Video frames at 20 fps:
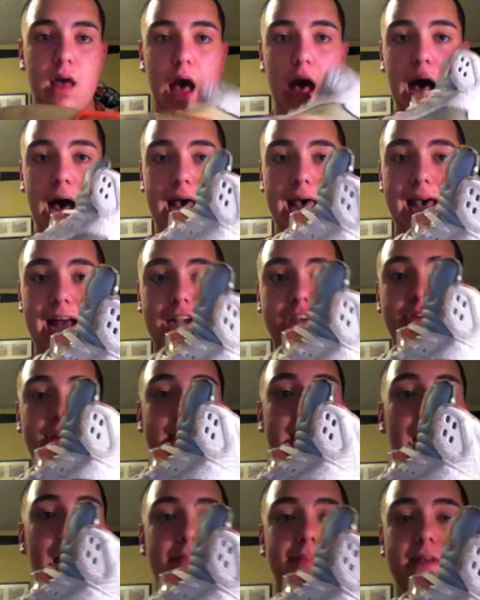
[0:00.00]
I actually
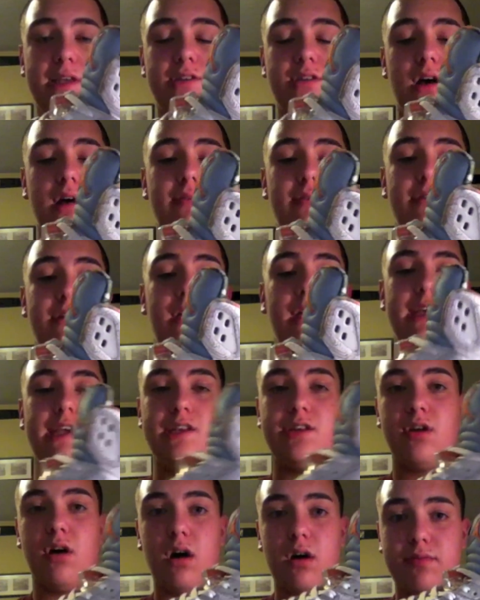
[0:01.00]
copped these off of Nike
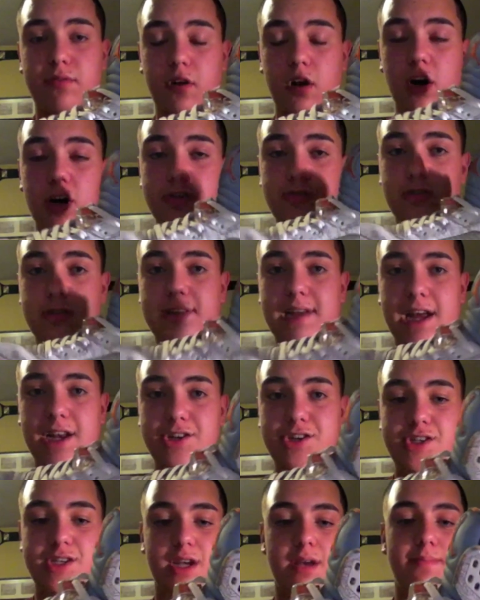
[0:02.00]
Talk for
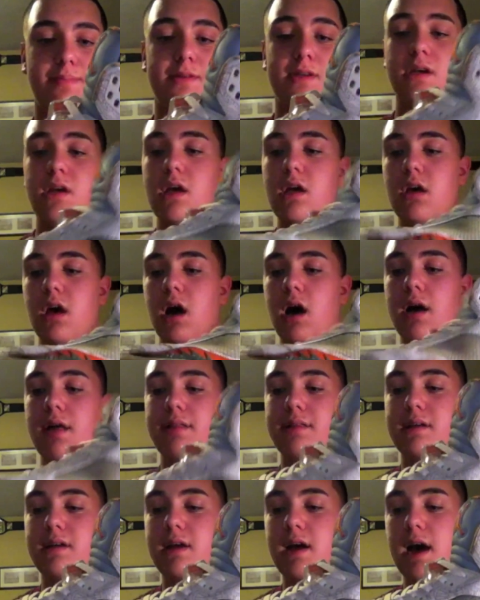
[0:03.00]
110 shipped.
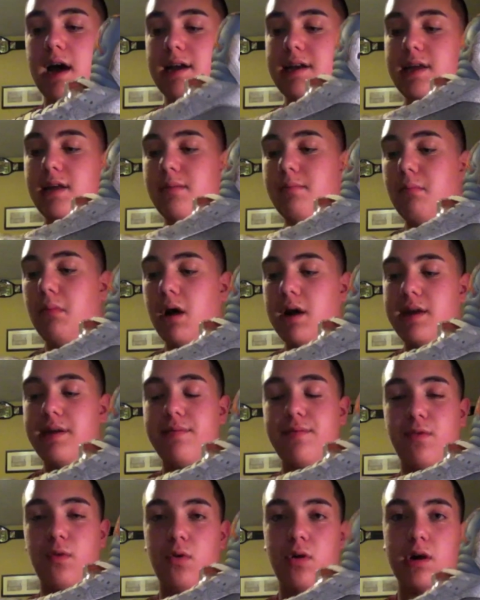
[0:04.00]
The guy needed money
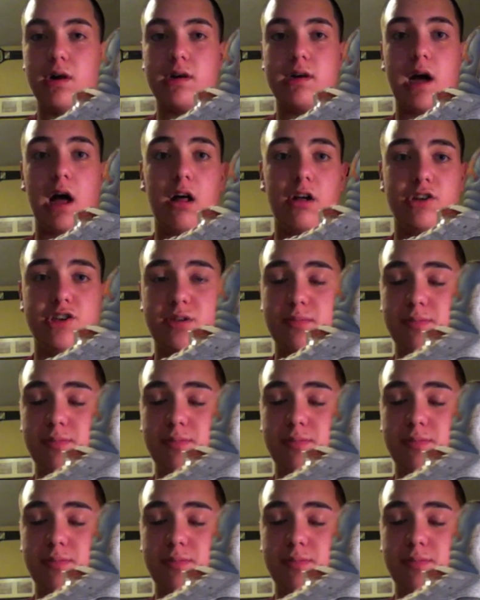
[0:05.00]
for college